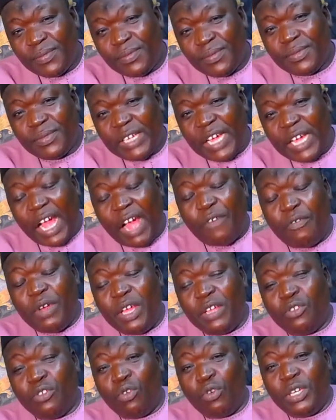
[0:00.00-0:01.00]
awon eyan o
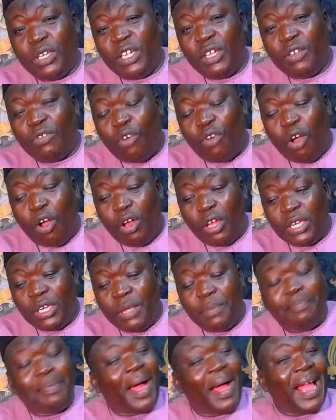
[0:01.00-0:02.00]
ni won ni
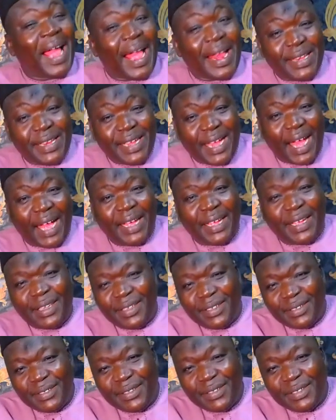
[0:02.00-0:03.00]
buy idea yen
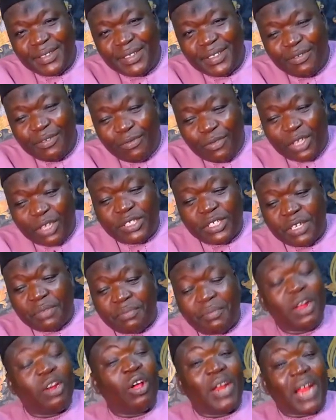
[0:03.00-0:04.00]
won ti ri pe ro
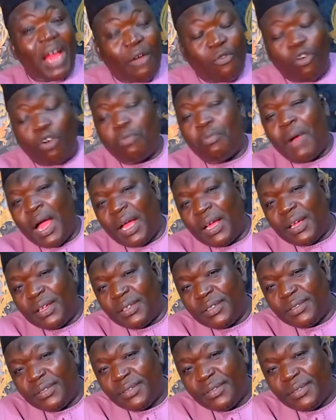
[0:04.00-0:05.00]
la won pa
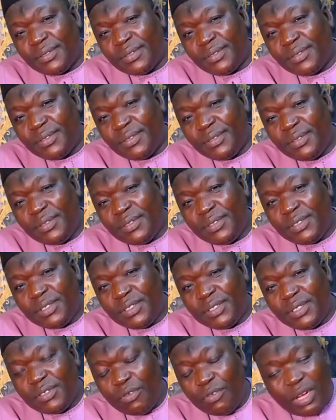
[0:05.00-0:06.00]

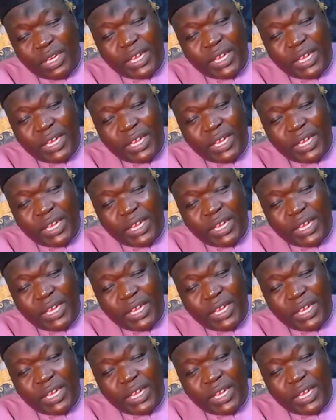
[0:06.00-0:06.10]
won ya